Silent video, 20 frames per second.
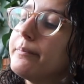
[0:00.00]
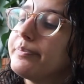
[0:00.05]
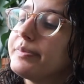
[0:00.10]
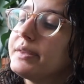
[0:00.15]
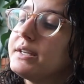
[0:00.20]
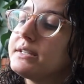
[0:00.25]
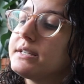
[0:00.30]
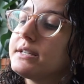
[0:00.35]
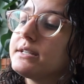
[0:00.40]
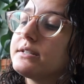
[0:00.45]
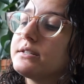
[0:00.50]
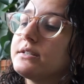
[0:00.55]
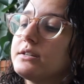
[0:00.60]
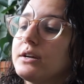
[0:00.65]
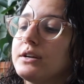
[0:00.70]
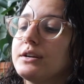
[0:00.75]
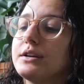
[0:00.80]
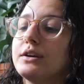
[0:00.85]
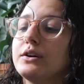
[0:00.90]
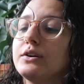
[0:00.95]
This is
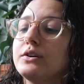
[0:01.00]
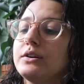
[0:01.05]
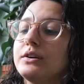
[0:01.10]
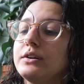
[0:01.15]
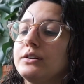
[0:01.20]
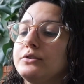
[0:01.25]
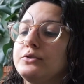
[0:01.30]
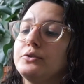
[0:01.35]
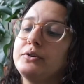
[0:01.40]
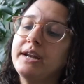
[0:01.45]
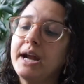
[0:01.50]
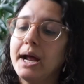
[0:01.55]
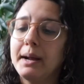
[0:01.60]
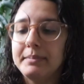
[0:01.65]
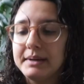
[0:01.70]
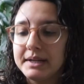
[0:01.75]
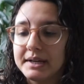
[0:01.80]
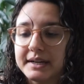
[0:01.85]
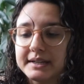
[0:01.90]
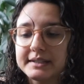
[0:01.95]
the
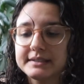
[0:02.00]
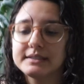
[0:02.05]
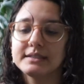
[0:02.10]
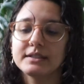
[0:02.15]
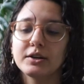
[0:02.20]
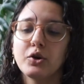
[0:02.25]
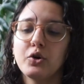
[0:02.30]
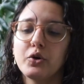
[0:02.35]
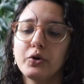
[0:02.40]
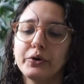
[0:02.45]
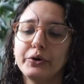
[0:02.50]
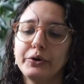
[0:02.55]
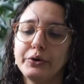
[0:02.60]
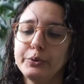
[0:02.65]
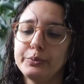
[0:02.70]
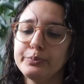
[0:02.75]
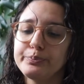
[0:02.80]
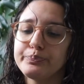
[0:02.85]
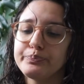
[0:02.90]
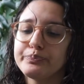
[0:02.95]
Durable Coral,